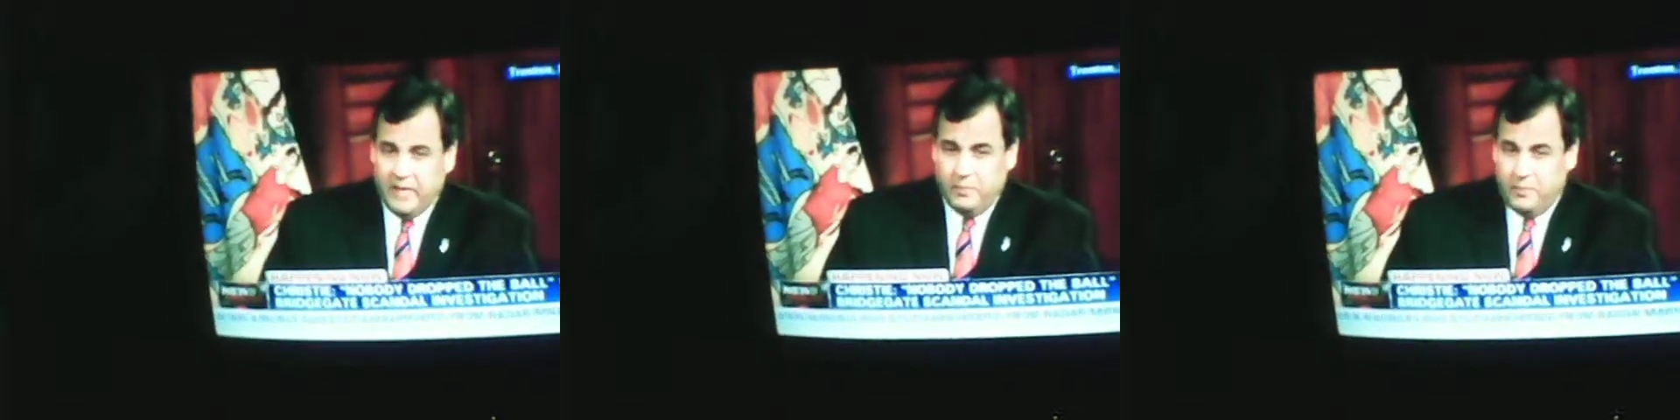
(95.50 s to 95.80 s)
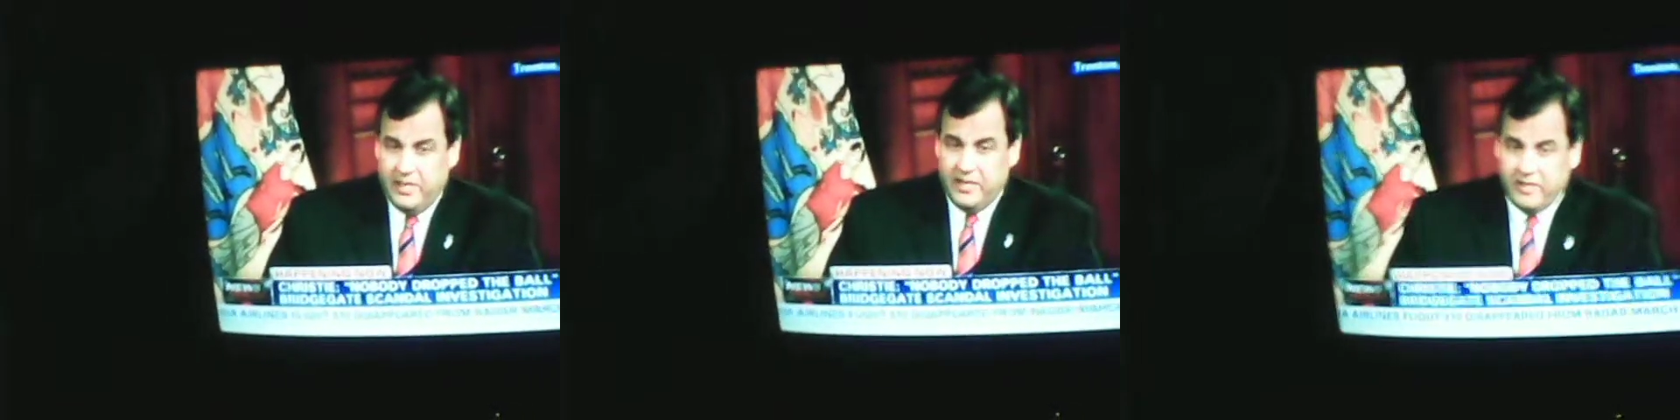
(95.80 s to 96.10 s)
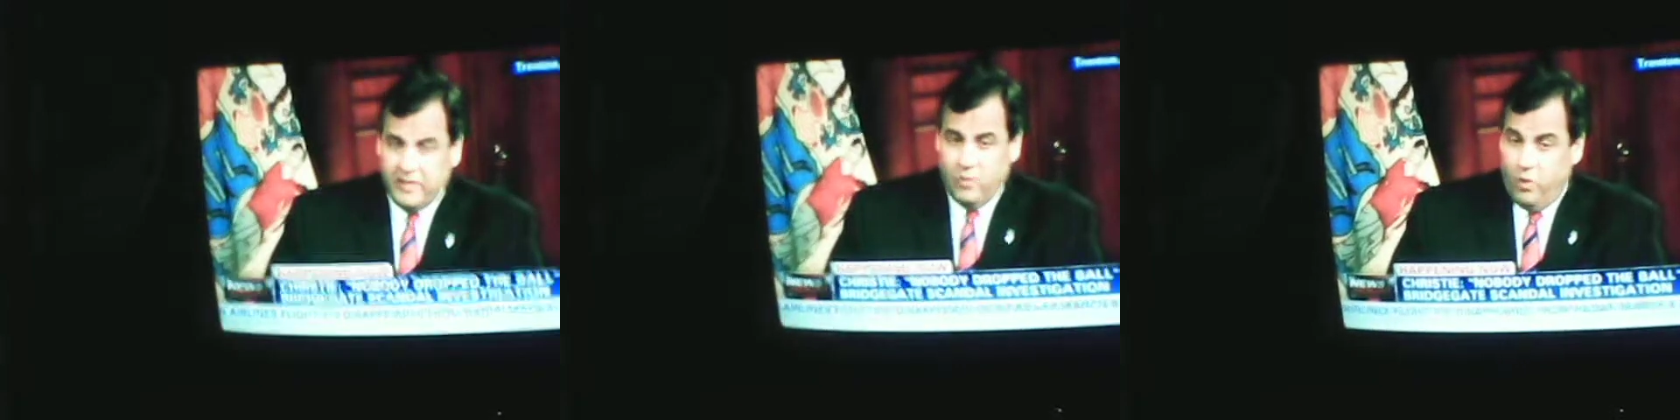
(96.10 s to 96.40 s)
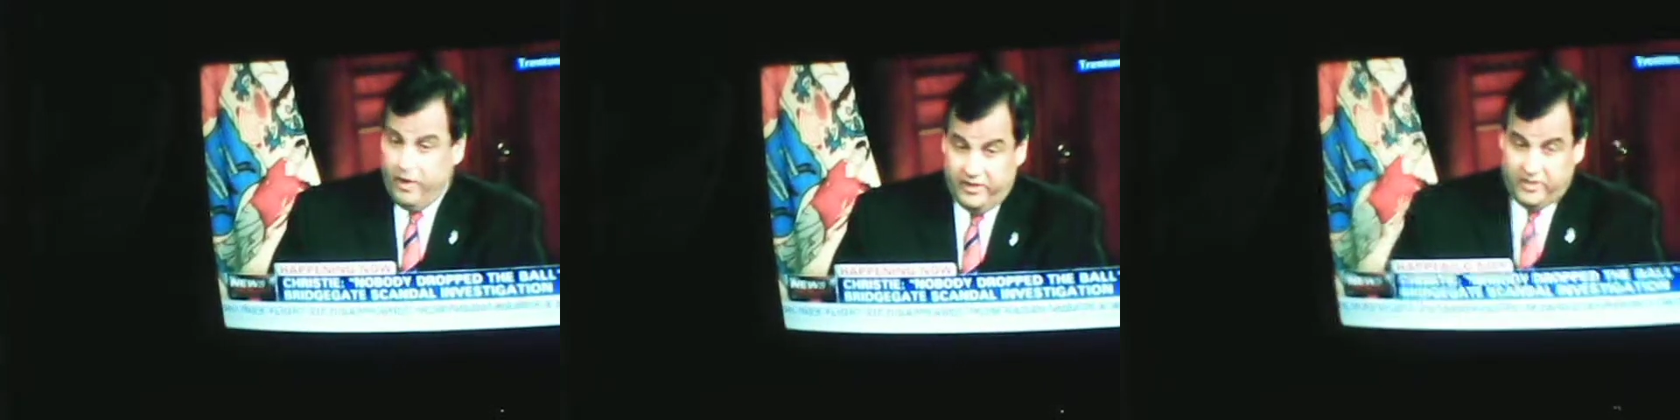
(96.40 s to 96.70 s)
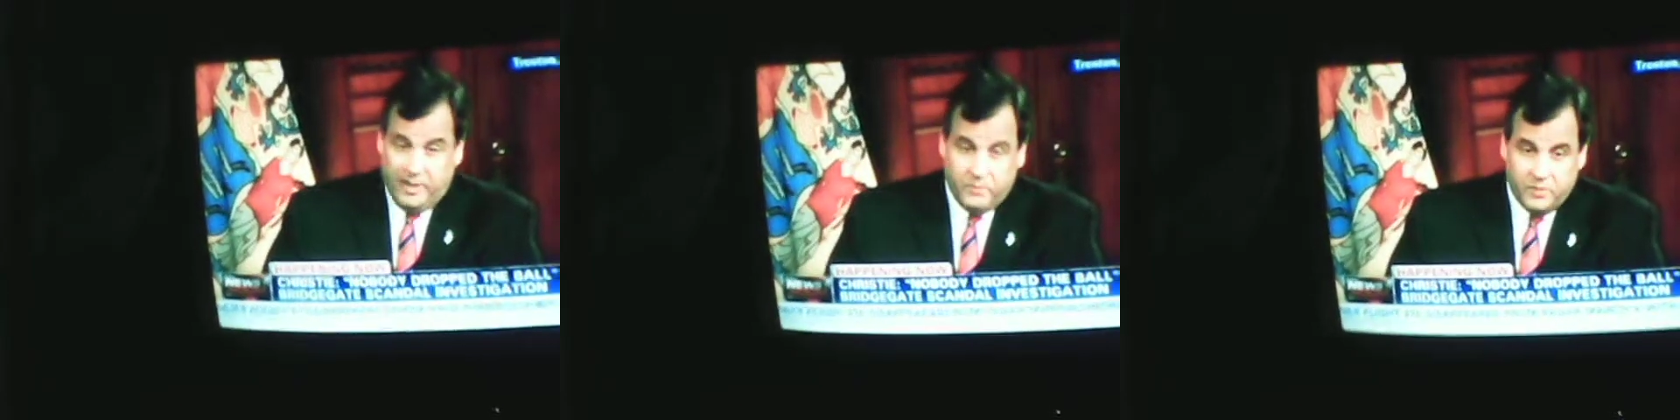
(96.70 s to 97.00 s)
pleasing or
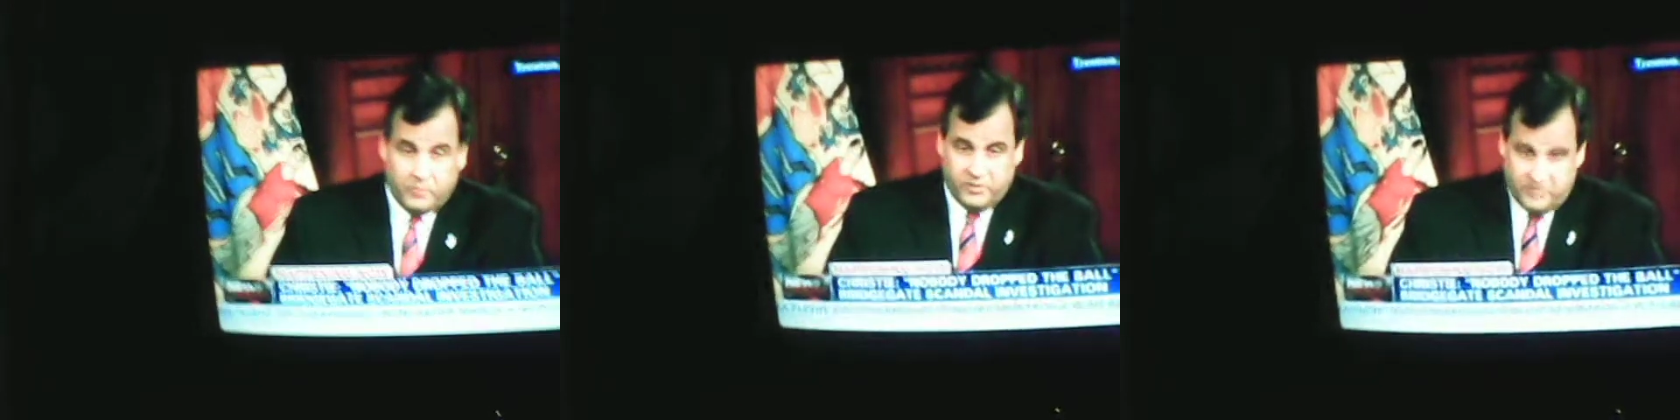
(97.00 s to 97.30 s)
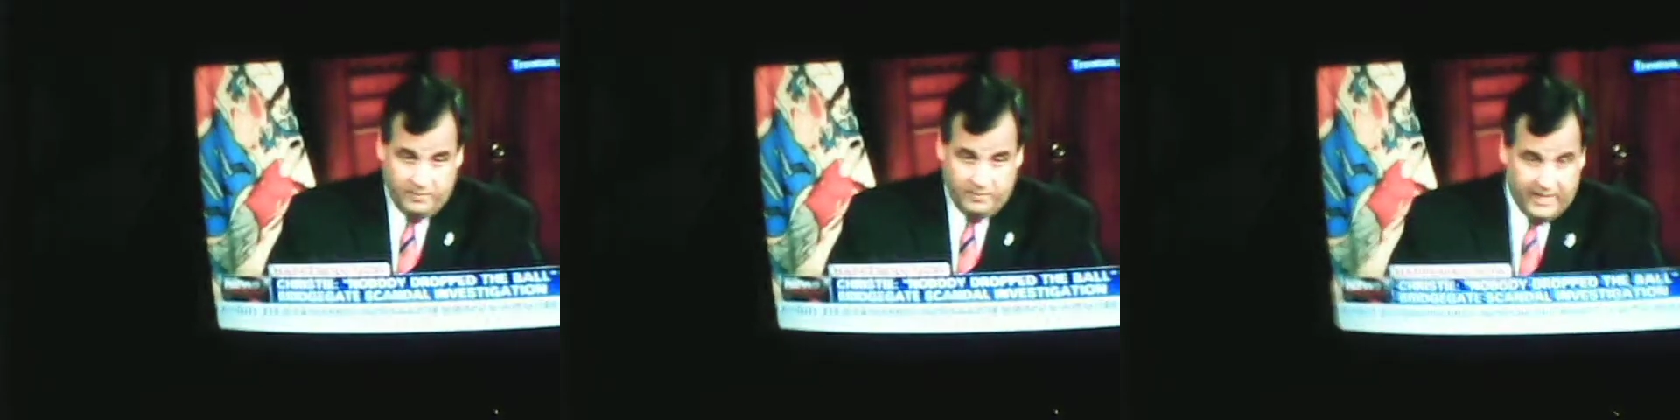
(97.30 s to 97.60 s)
acceptable to me.